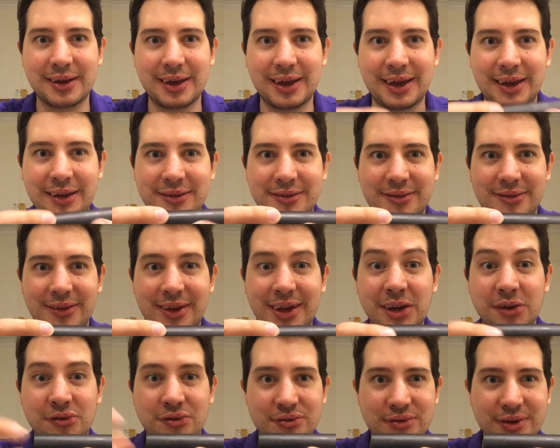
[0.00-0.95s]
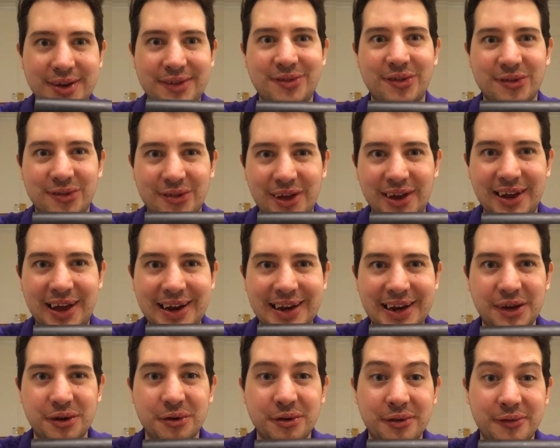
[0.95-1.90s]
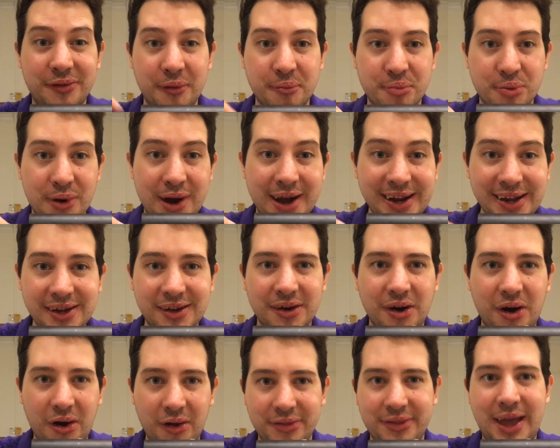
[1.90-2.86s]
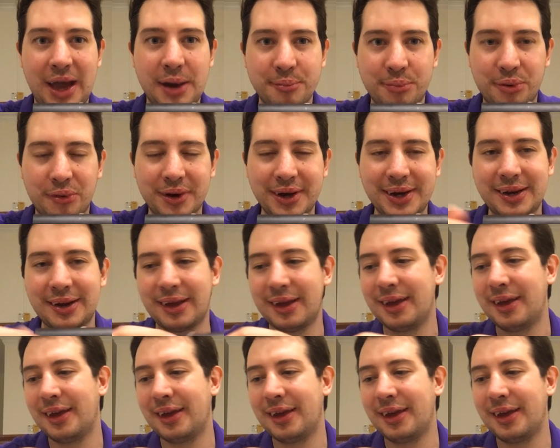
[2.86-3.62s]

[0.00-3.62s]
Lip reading: it increases the likelihood of a break on that point,